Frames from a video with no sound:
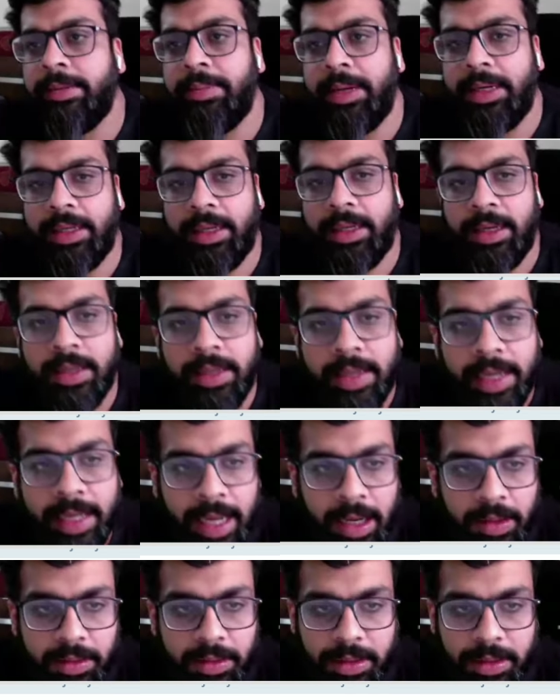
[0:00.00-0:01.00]
in better
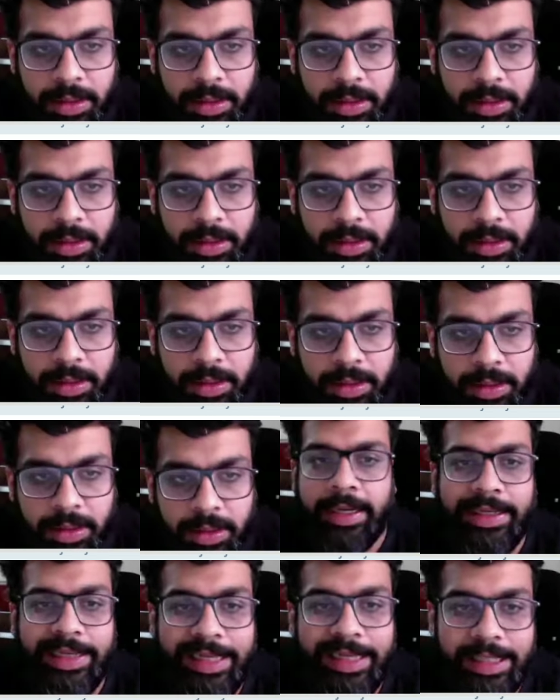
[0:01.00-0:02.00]
learning outcomes,
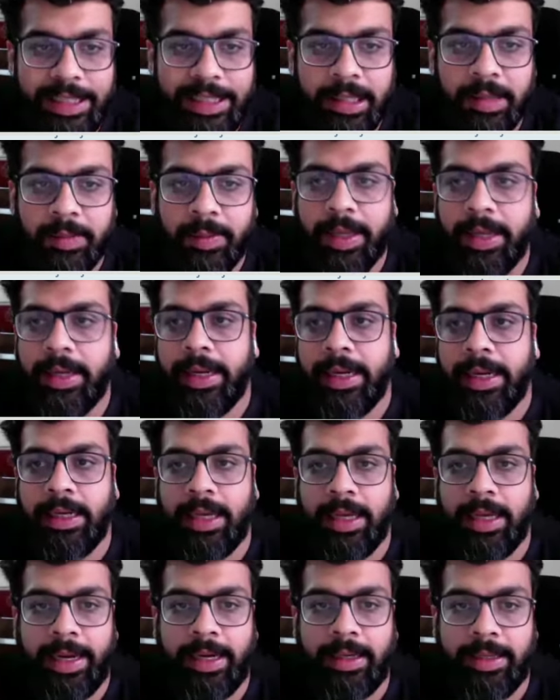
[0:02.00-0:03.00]
in teaching well, in
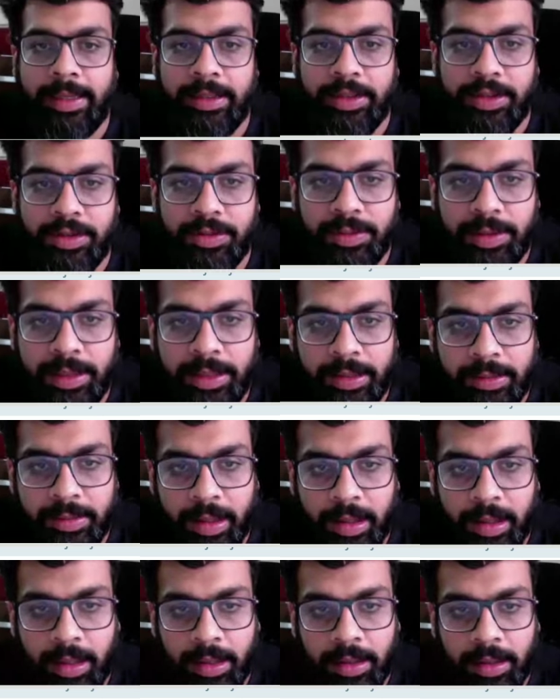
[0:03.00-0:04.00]
correcting student
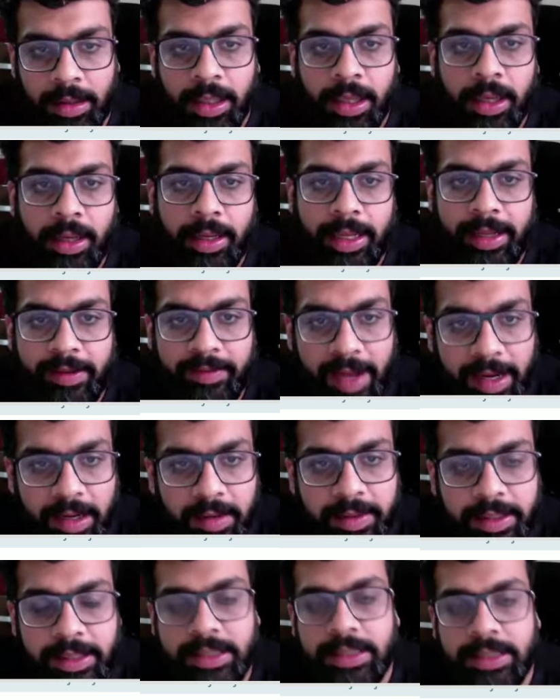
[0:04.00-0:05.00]

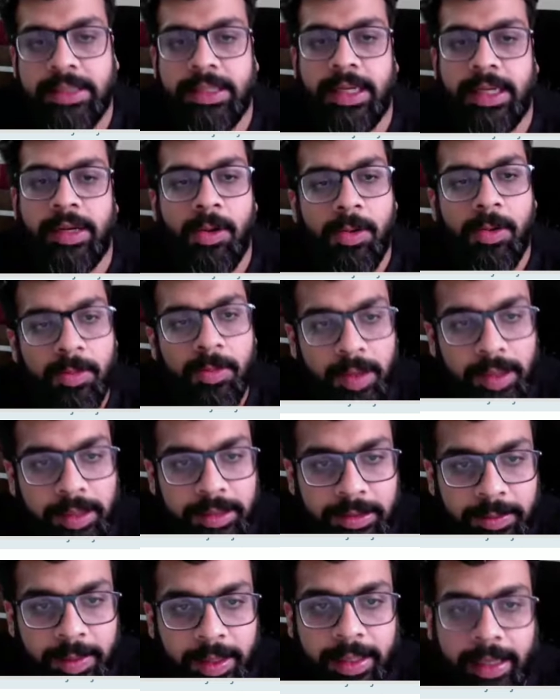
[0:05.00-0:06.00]
evaluations and
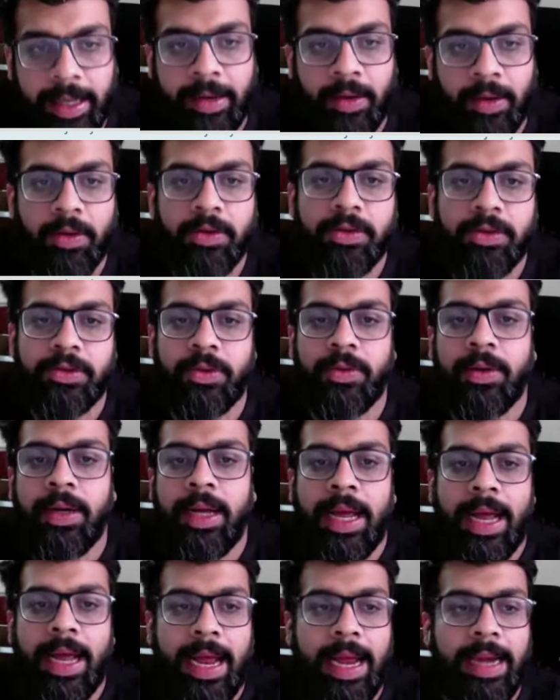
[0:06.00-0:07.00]
homeworks well, and also
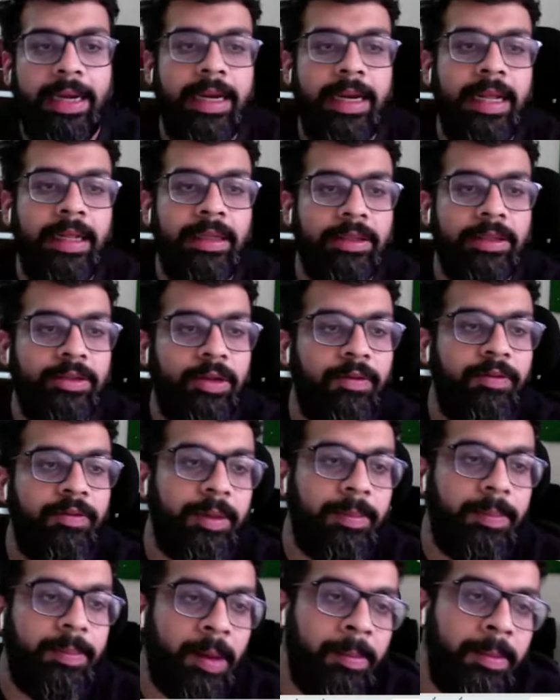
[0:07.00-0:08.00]
handling the
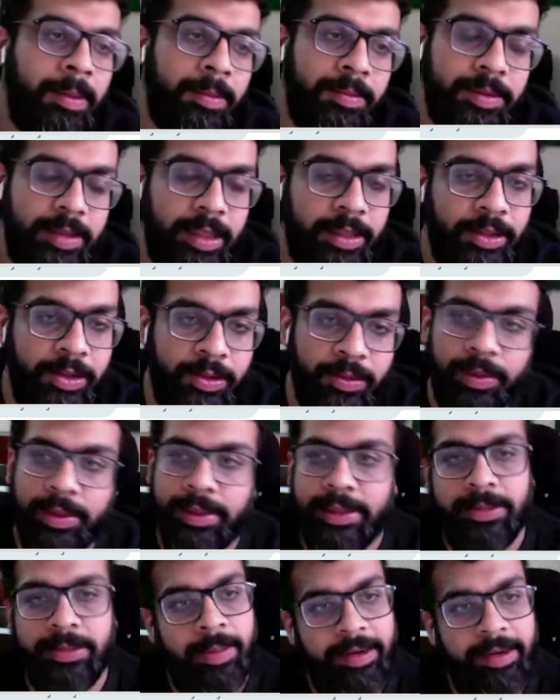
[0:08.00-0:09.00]
softer problems that
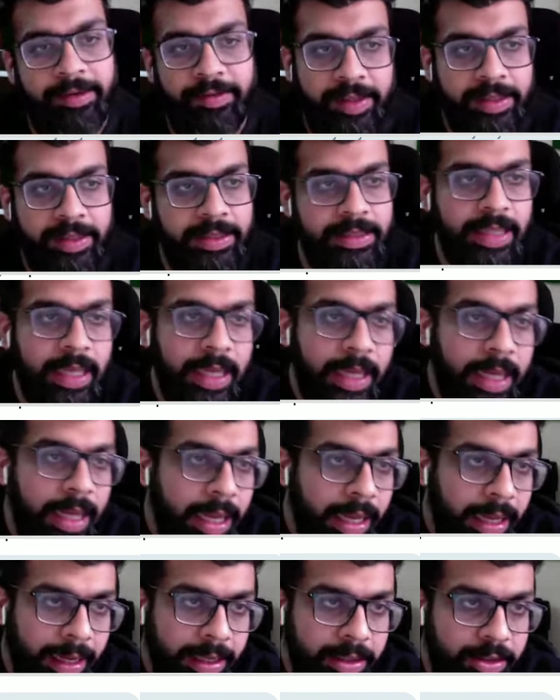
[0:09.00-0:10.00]
students might face.
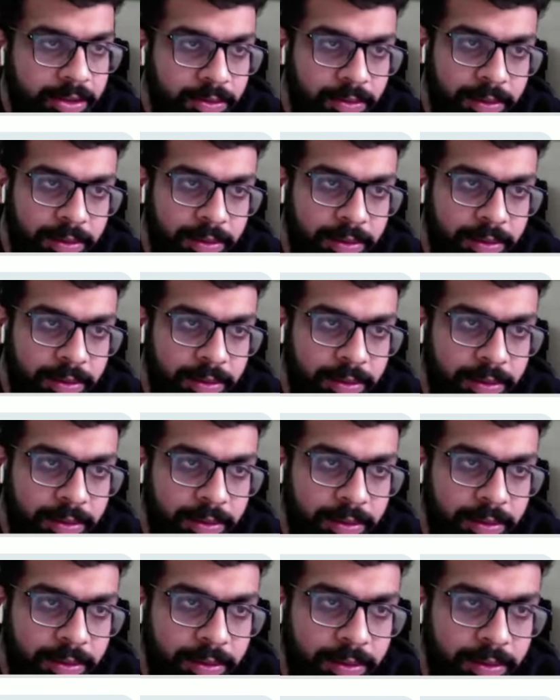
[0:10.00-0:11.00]
In school
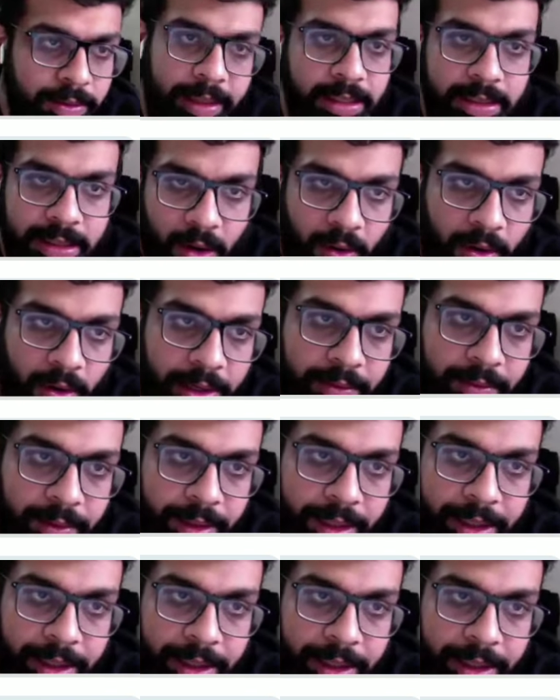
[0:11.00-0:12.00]
education, this is all you
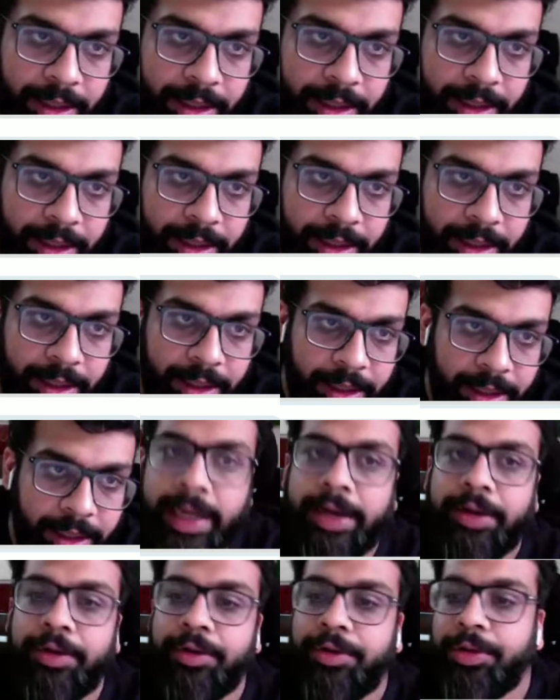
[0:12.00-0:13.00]
need to know. I don't
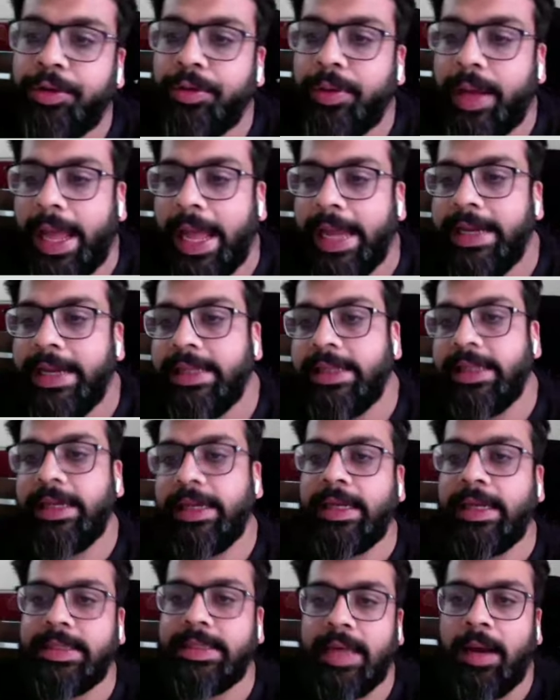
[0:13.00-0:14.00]
need you to do anything
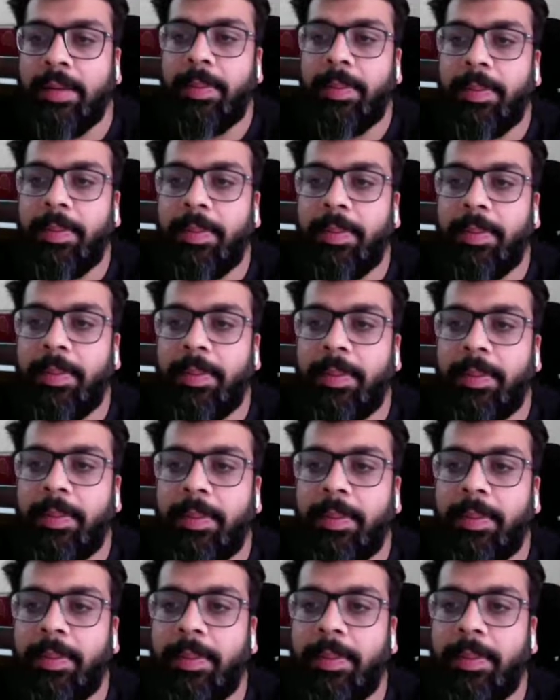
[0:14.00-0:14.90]
else apart from this